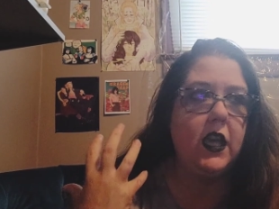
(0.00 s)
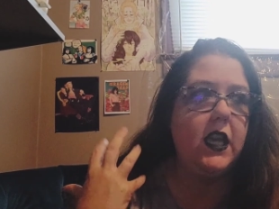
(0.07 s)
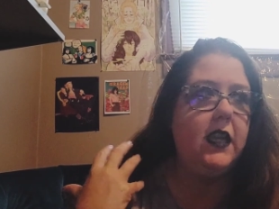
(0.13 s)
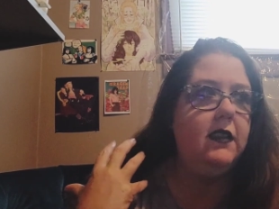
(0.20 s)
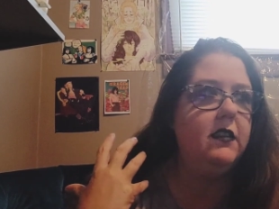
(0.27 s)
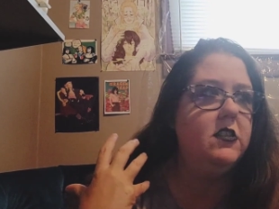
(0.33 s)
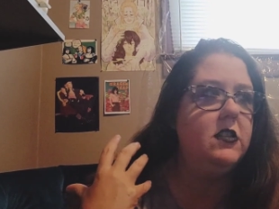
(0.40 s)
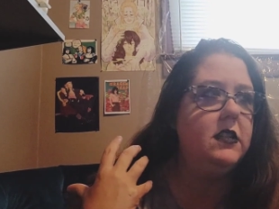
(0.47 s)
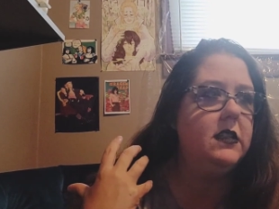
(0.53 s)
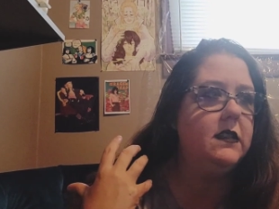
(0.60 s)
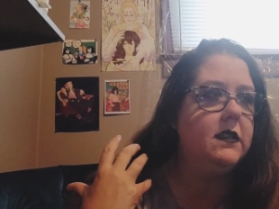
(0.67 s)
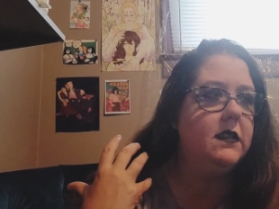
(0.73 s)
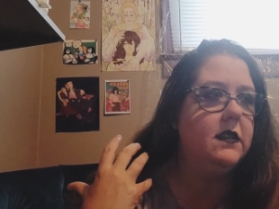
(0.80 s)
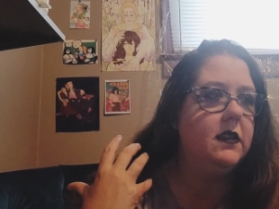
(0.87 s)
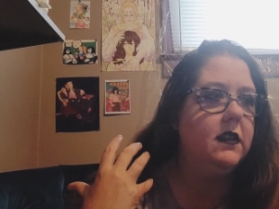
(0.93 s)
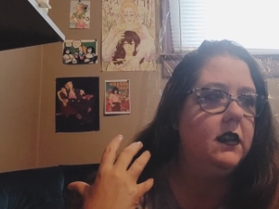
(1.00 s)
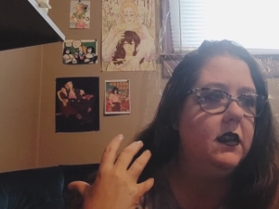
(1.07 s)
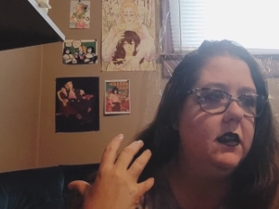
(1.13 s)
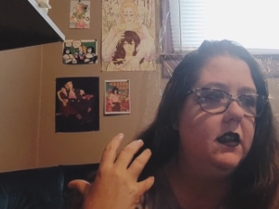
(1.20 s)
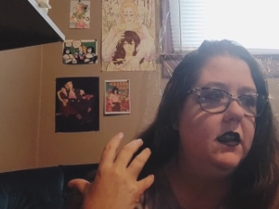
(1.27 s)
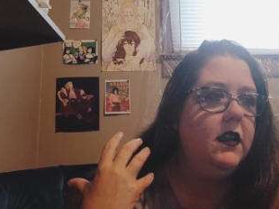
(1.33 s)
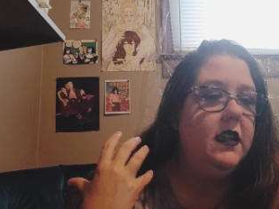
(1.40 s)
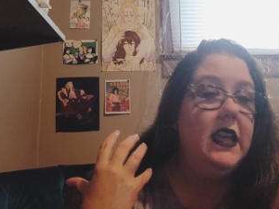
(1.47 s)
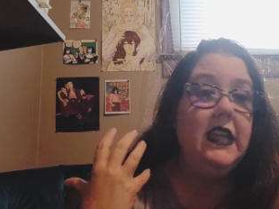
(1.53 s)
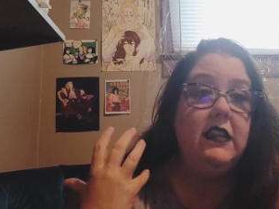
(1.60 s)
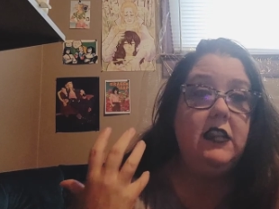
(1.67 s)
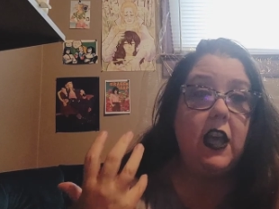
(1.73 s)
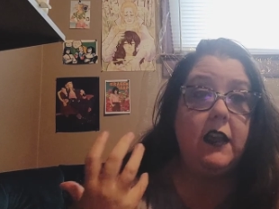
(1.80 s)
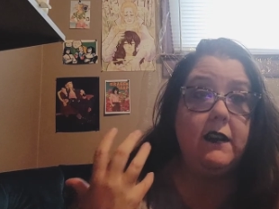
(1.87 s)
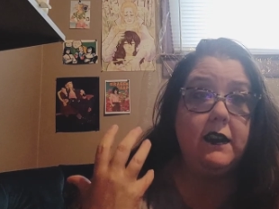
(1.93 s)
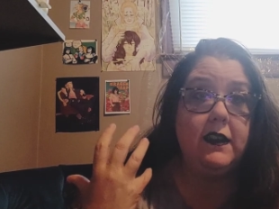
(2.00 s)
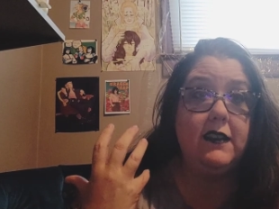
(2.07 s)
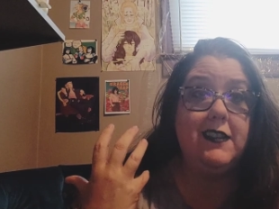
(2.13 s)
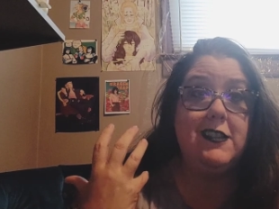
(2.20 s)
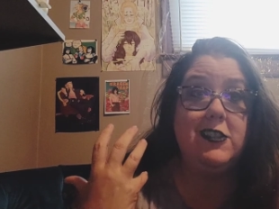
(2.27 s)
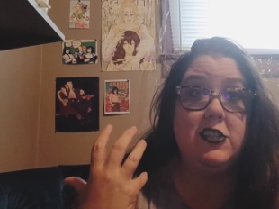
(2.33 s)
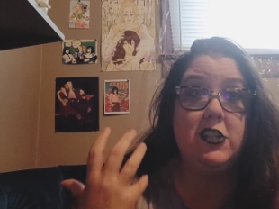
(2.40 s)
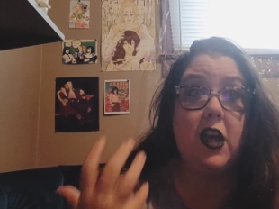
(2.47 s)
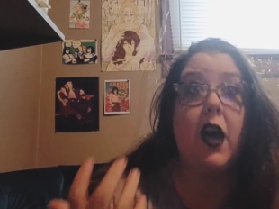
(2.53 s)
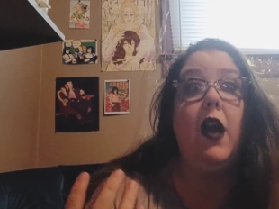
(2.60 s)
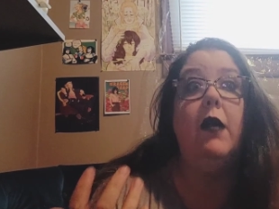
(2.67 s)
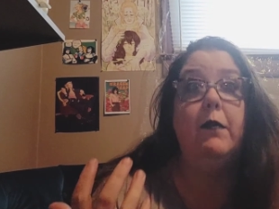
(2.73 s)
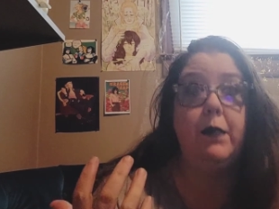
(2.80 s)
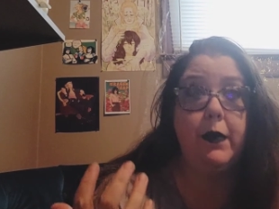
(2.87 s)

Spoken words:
He doesn't stop.